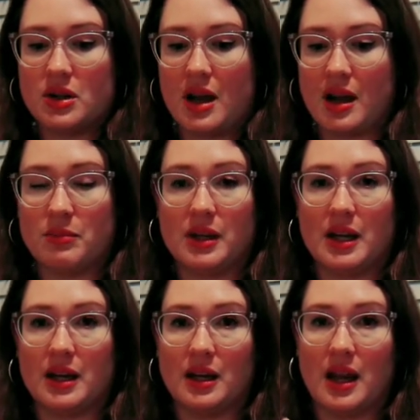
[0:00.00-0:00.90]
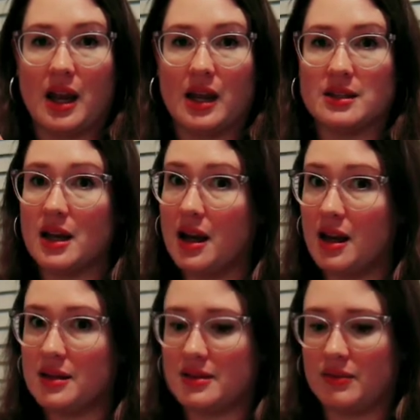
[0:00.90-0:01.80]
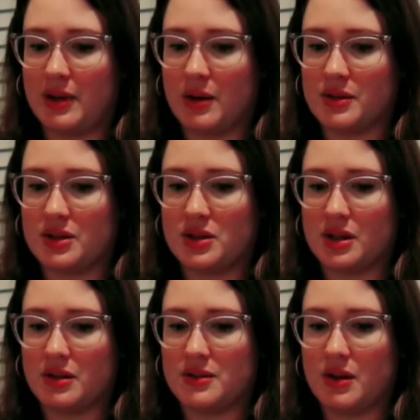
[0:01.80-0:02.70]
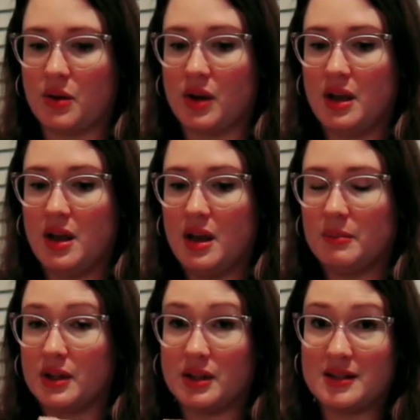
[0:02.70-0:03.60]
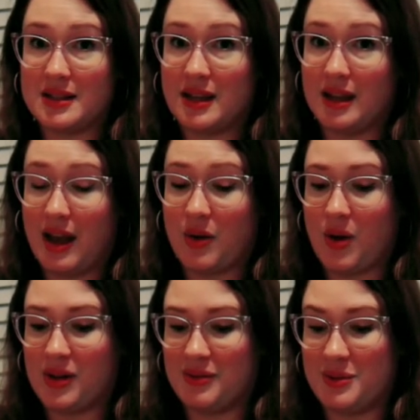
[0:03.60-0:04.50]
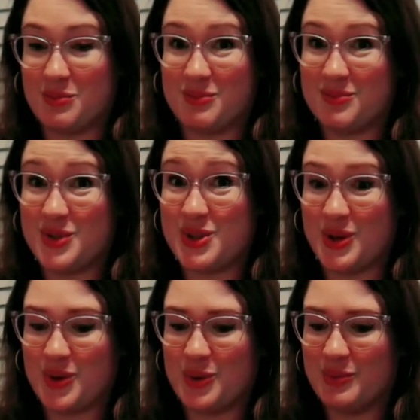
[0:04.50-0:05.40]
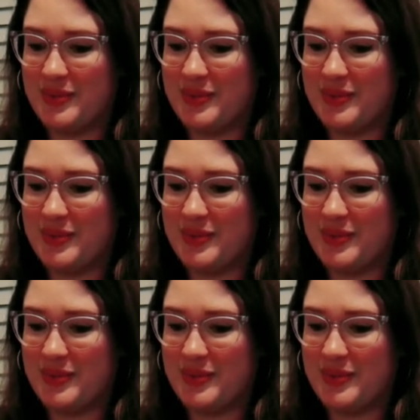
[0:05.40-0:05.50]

I'm planting a ton of sunflowers this year, so I'm gonna see how all of them do.